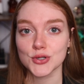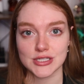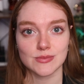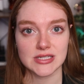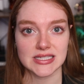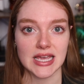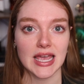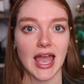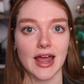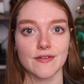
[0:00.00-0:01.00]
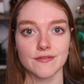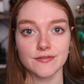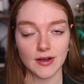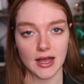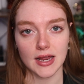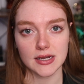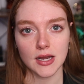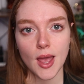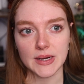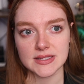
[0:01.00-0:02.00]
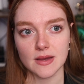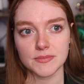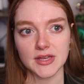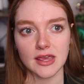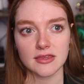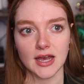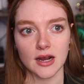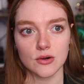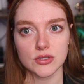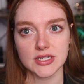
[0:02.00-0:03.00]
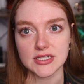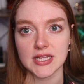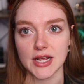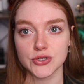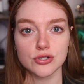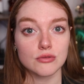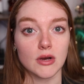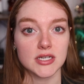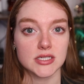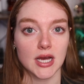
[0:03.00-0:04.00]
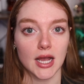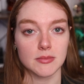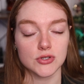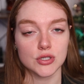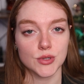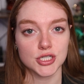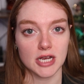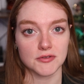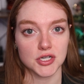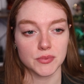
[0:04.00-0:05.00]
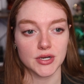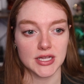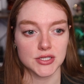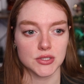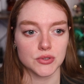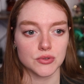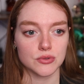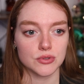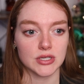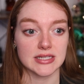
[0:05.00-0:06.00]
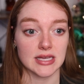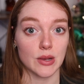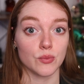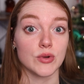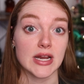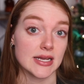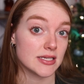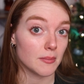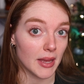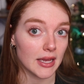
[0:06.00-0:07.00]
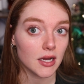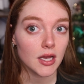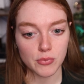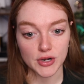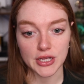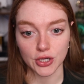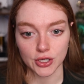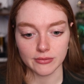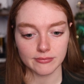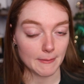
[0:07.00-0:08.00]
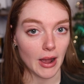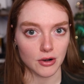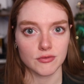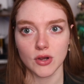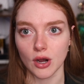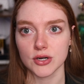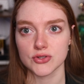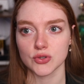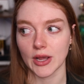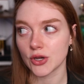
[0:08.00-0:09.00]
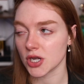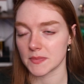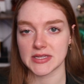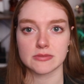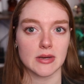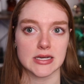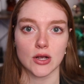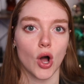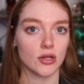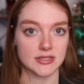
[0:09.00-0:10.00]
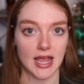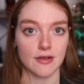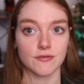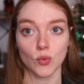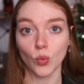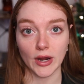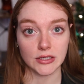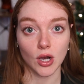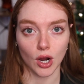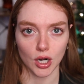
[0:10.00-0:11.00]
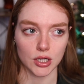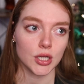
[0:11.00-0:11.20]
Christmassy and fun, but something that didn't take too much time and too much effort to put into, because I needed to make a pretty good amount of cards, so I couldn't be spending all day for one card.